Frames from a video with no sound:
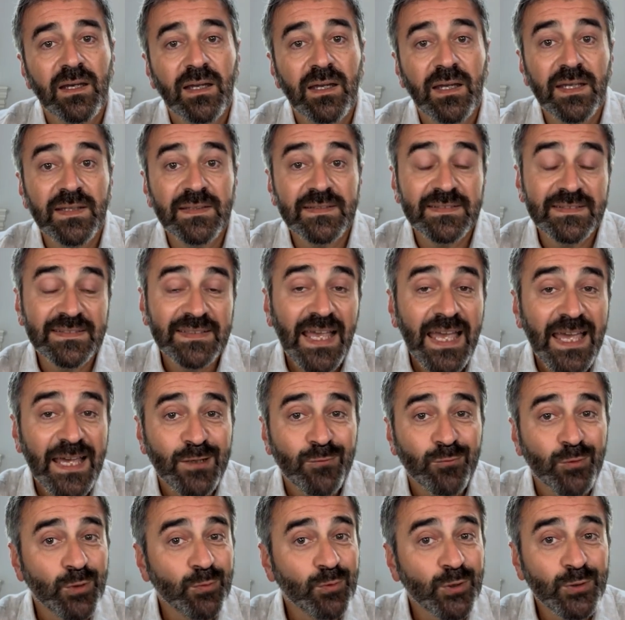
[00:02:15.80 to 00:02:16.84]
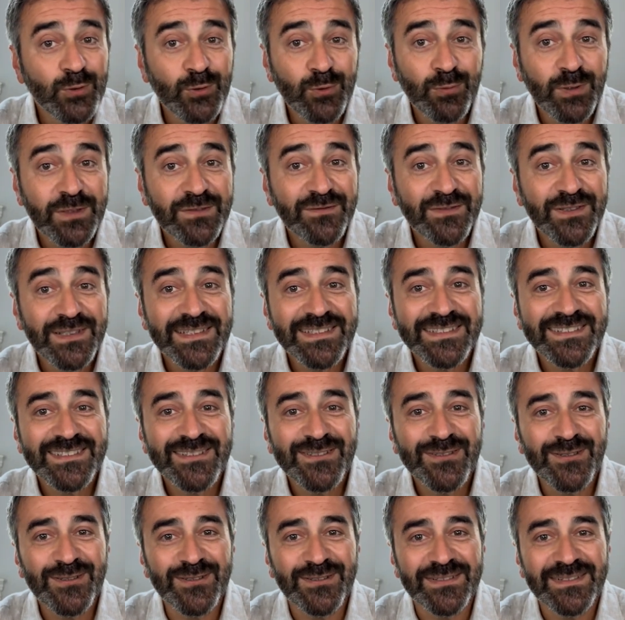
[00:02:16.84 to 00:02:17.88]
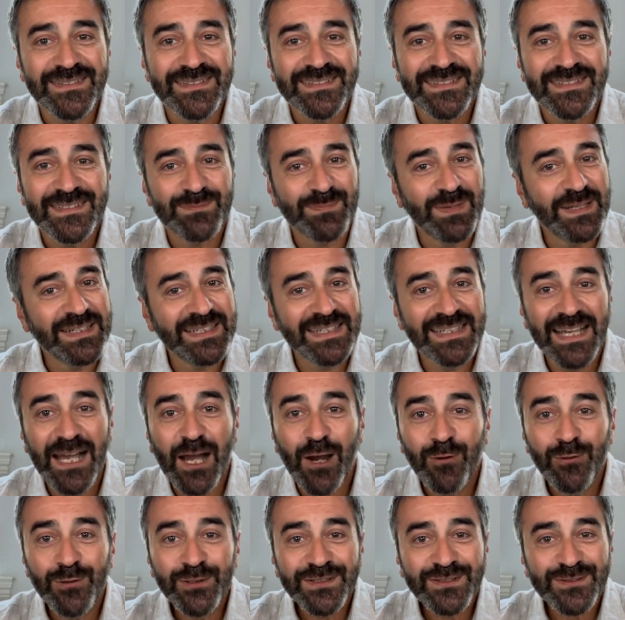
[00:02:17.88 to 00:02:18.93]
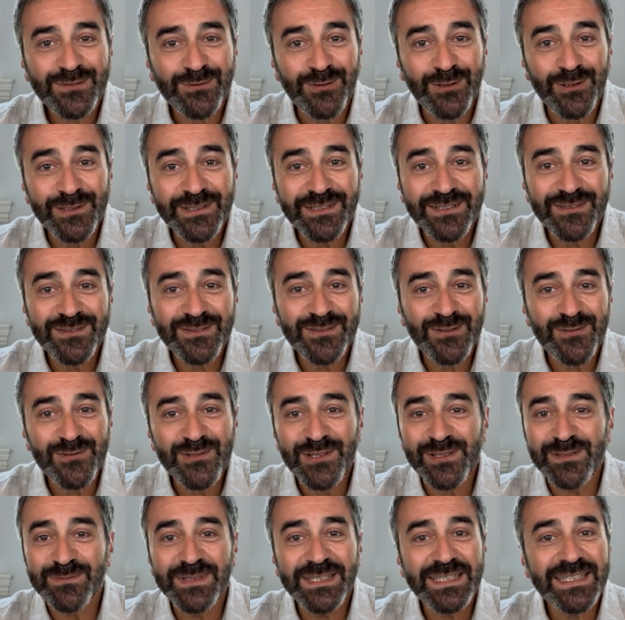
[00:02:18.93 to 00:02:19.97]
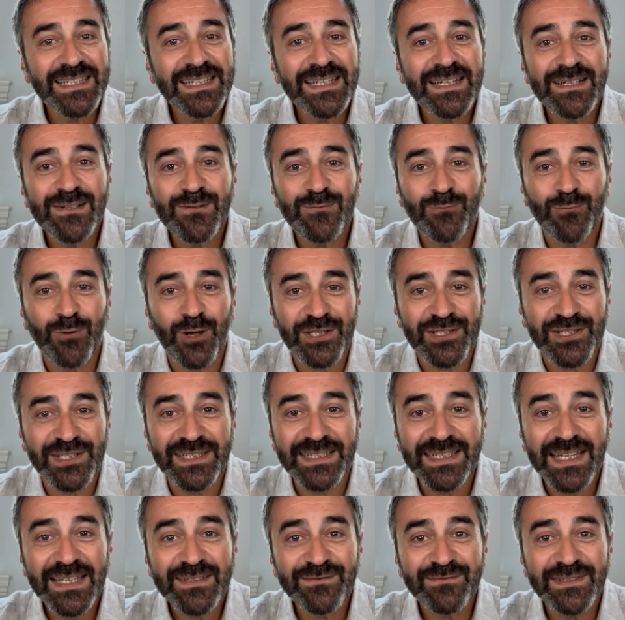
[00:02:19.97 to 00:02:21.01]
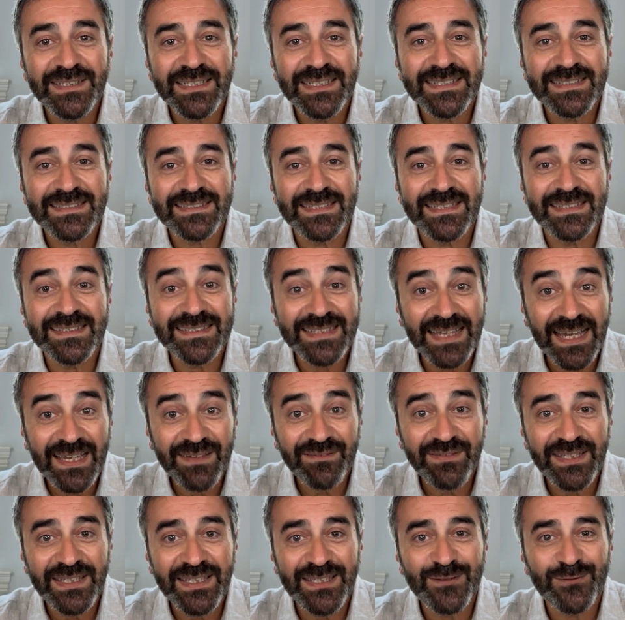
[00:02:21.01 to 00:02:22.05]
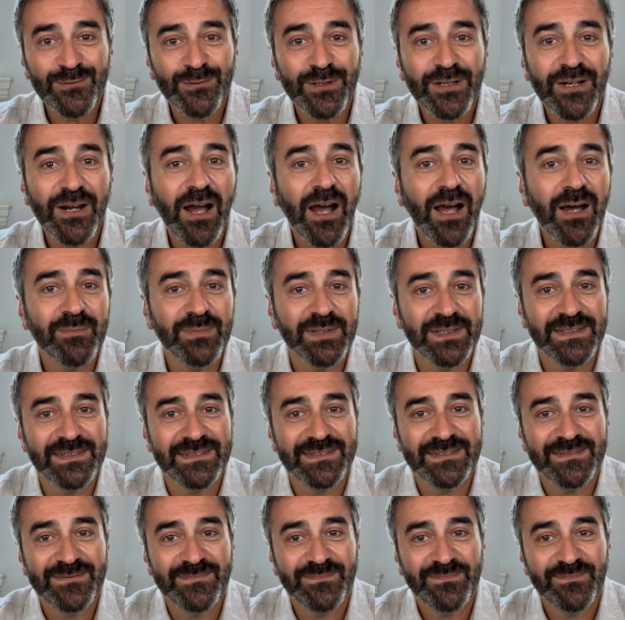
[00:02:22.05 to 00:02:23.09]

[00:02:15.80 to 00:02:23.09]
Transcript: Instead, we would do what feels good, spending hours scrolling on social media, watching Netflix, and diving into our hobbies.